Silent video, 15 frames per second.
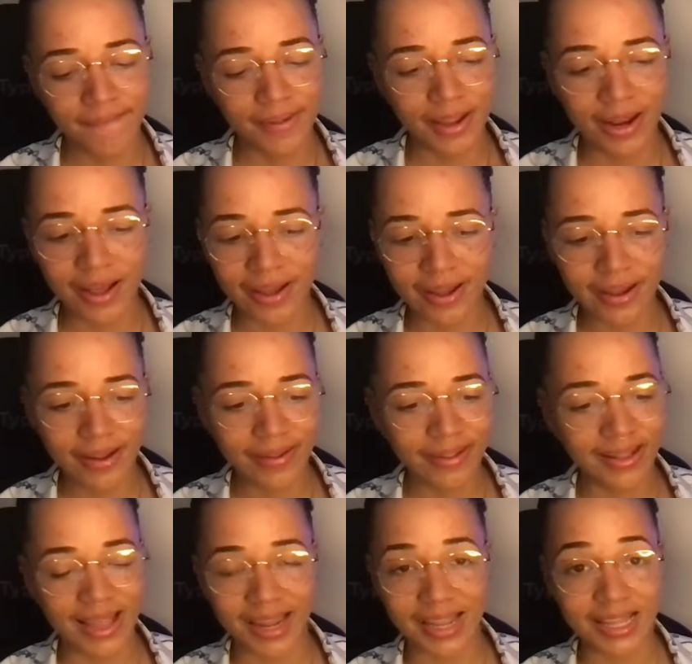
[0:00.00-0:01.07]
You know?
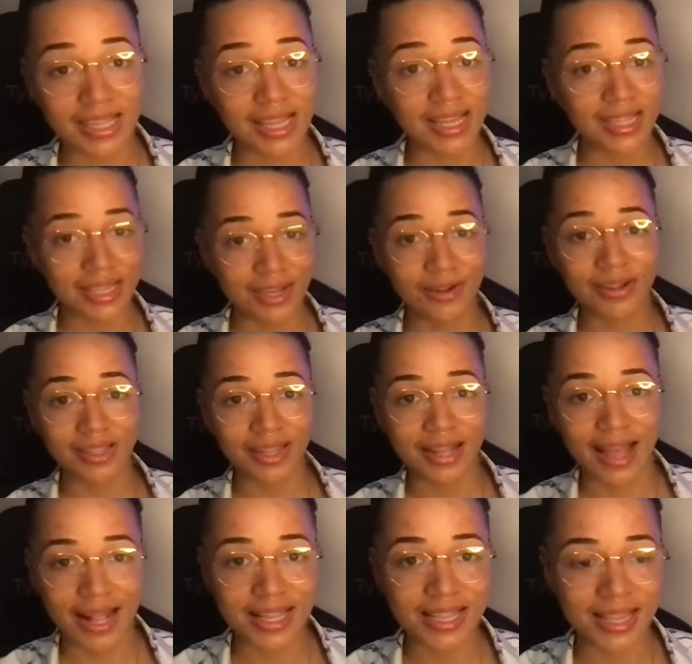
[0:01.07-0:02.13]
Like it's it's seriously
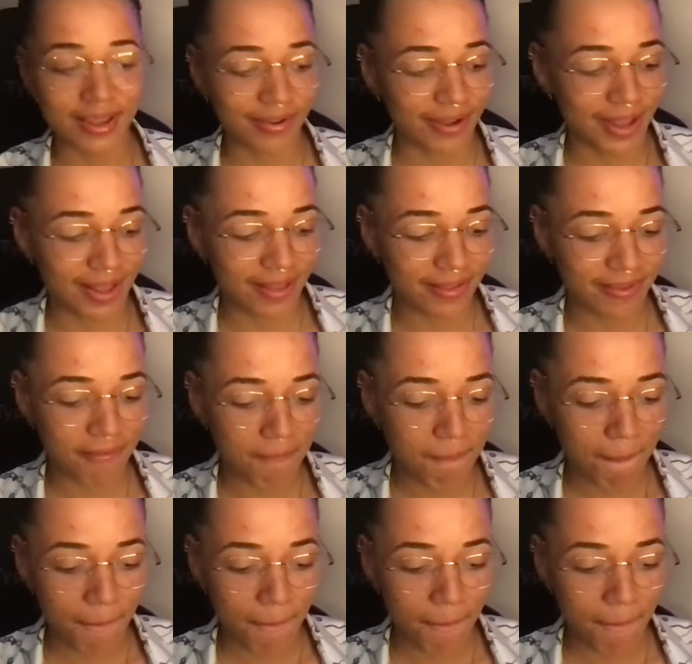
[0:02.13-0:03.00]
that serious.